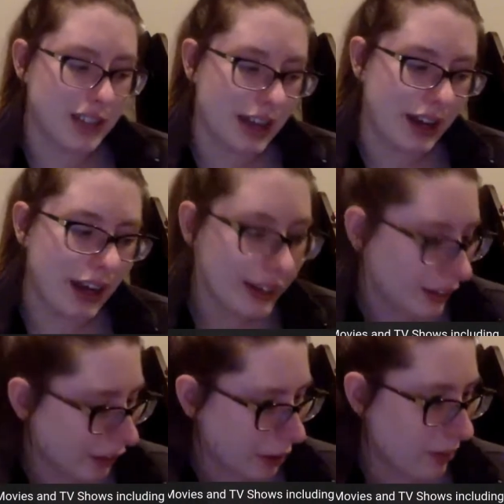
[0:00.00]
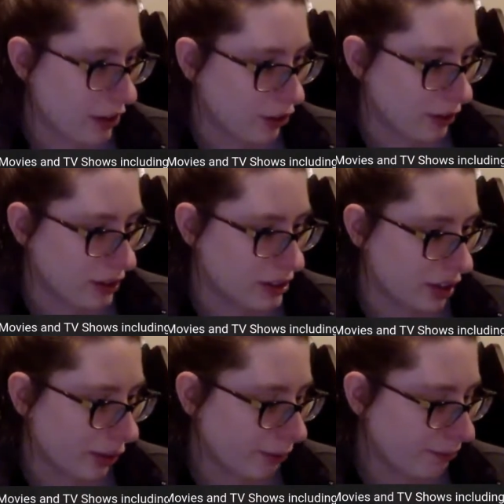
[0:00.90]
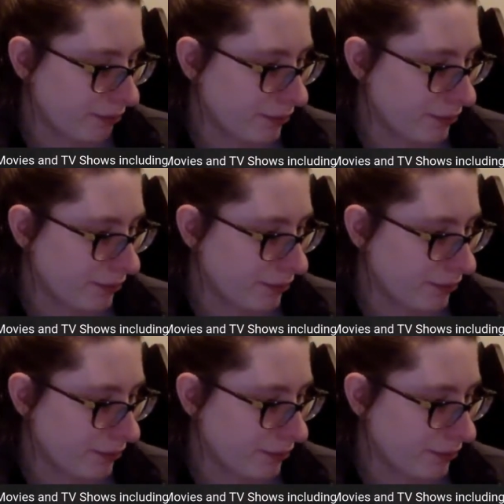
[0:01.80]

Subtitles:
I highly recommend doing so.